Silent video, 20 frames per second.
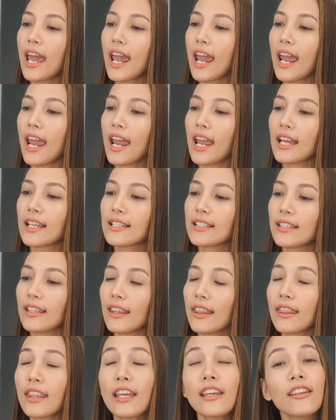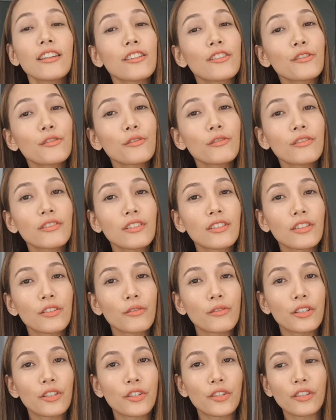And thank you
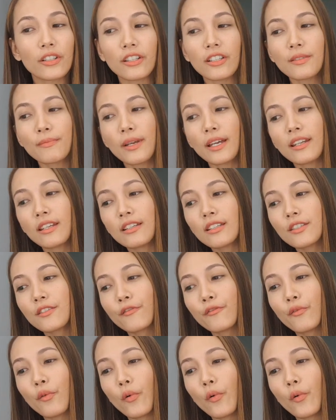to Natura Cosmetics